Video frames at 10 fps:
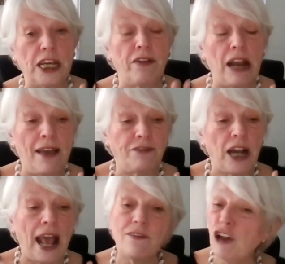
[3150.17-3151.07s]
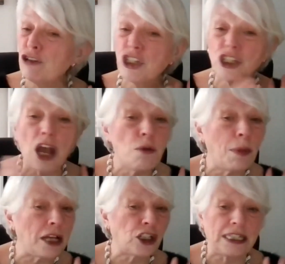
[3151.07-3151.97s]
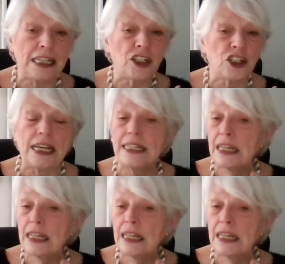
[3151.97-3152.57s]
year 11 have lost so much teaching.